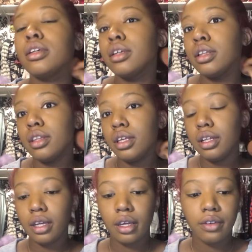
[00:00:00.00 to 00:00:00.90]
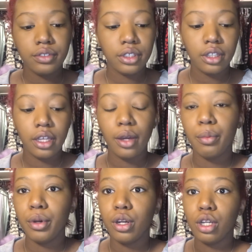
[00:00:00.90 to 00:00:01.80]
And then after
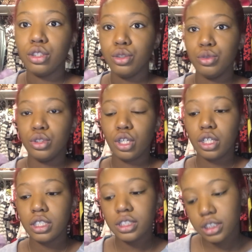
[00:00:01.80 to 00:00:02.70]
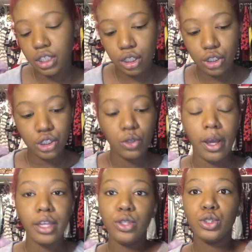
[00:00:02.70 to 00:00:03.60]
that we're going to use our concealer. So
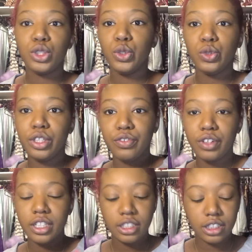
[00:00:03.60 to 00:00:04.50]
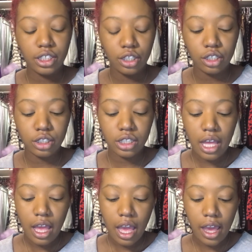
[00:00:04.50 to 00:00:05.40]
I use 2 different concealers.
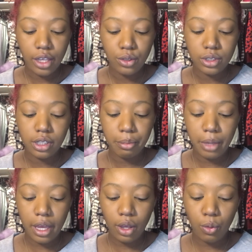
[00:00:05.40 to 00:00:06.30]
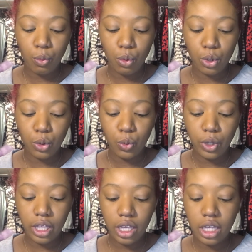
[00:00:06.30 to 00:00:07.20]
I use the MAC Water
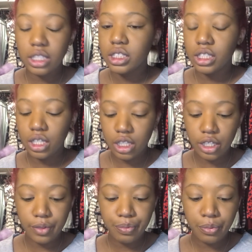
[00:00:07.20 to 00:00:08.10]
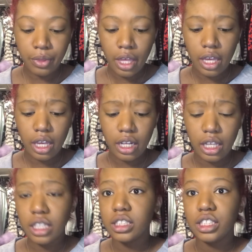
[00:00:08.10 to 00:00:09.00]
Weight Concealer in
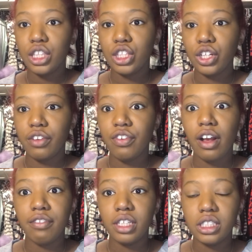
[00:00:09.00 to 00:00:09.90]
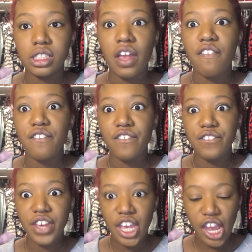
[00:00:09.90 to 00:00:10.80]
NC35. This is a
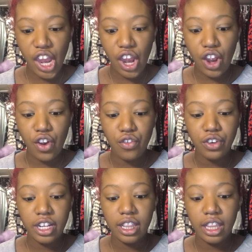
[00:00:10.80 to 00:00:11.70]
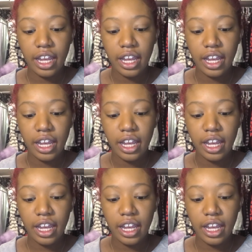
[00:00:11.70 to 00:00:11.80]
very